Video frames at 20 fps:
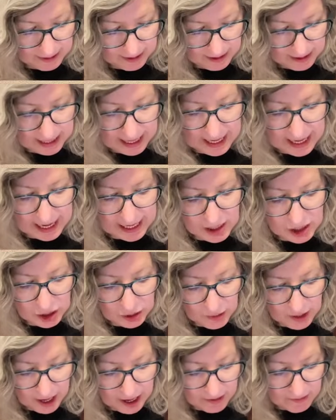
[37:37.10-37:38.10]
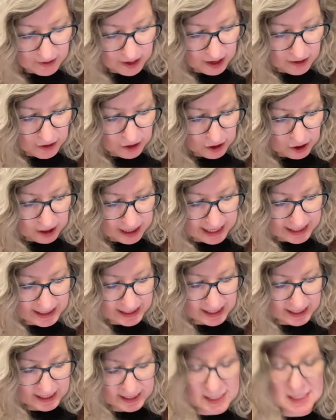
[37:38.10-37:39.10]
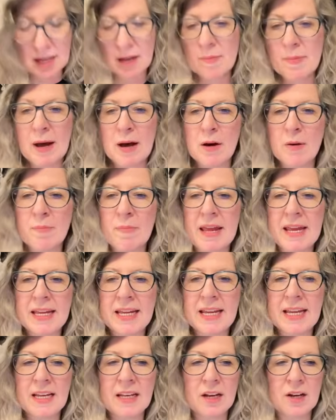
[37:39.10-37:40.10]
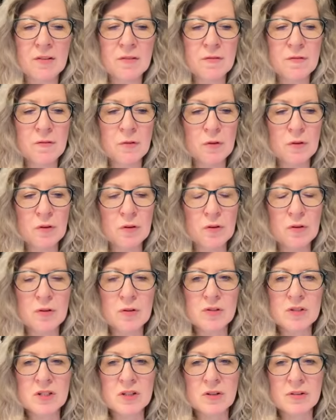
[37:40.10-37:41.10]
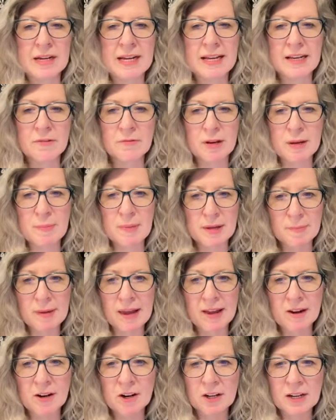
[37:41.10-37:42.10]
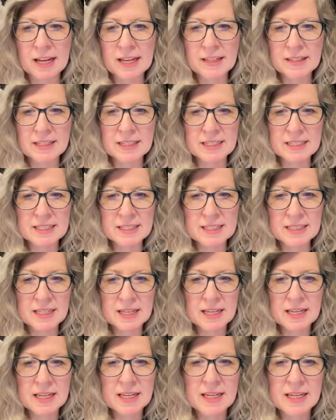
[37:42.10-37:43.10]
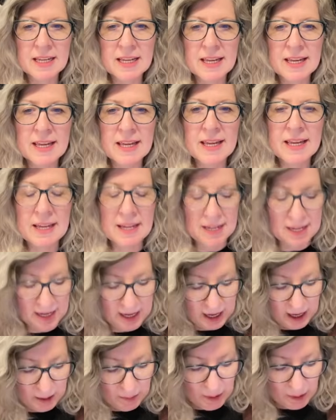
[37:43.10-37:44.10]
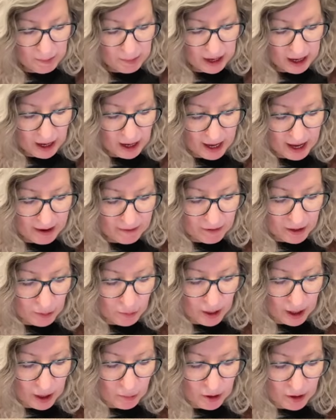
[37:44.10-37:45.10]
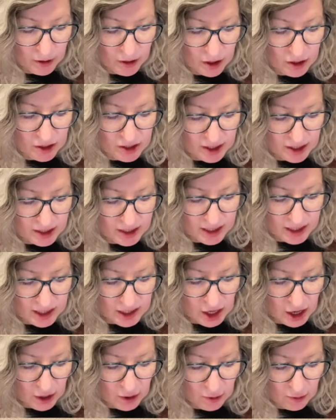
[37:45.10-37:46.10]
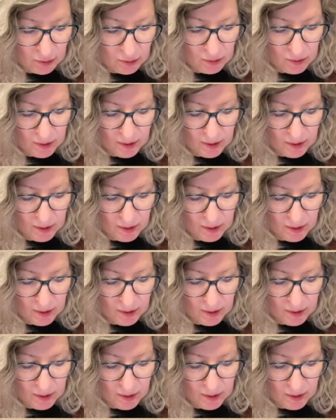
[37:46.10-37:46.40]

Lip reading: And I do have other lessons about making a full screen repeat pattern like this. But everywhere where there's snow